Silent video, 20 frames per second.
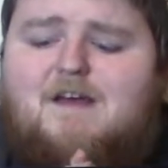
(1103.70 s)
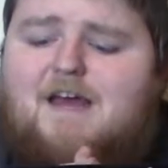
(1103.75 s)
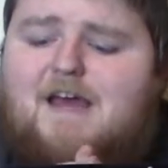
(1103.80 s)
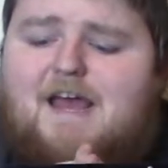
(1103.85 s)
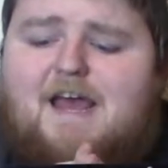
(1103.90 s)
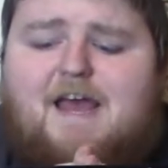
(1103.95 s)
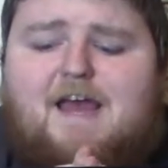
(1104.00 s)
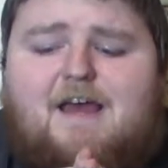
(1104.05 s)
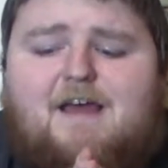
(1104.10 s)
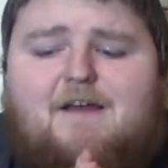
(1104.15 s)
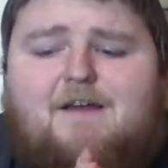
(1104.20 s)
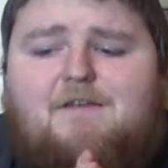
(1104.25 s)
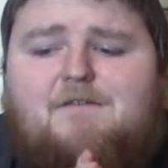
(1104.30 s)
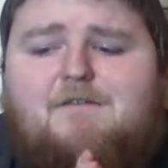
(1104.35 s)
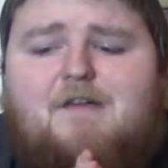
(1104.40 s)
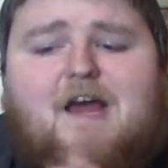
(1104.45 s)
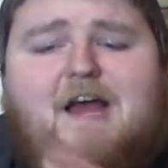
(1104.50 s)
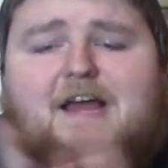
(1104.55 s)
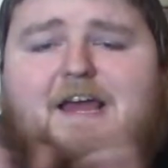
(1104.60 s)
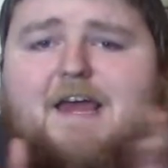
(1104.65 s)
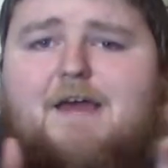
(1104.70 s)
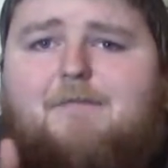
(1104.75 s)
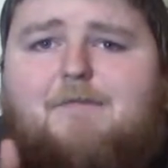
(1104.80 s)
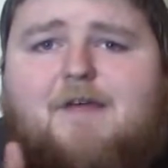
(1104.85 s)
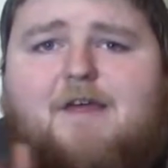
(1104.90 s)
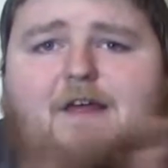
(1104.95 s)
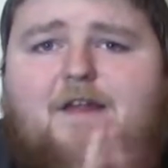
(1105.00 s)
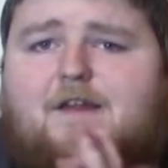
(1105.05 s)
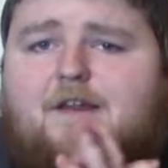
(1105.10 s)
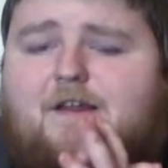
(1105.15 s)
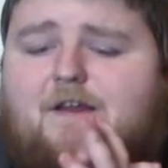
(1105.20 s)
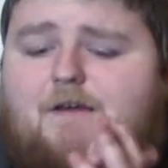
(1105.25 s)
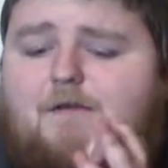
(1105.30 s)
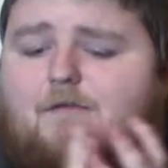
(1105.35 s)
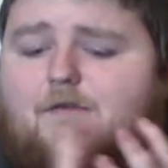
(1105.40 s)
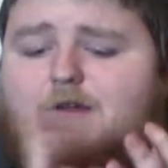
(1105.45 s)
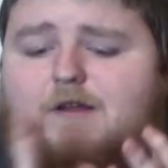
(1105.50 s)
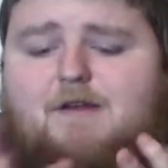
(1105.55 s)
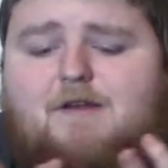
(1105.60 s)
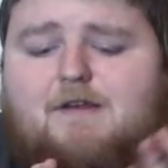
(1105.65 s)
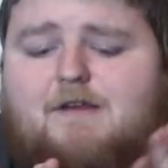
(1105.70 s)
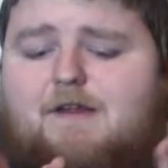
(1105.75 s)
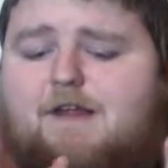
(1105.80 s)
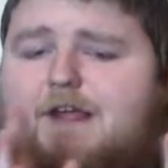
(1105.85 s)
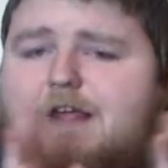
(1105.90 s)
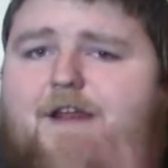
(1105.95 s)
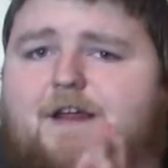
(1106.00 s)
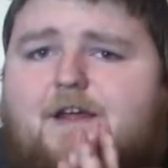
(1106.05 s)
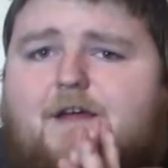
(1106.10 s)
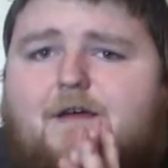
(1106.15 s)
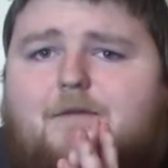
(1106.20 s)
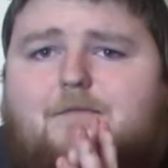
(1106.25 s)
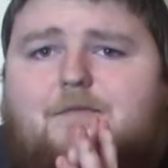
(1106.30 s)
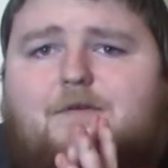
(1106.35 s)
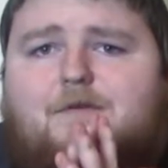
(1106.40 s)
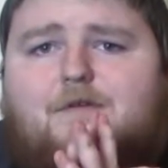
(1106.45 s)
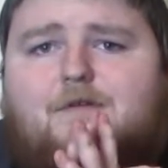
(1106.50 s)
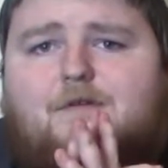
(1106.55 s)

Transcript: And I kept getting it wouldn't heat up.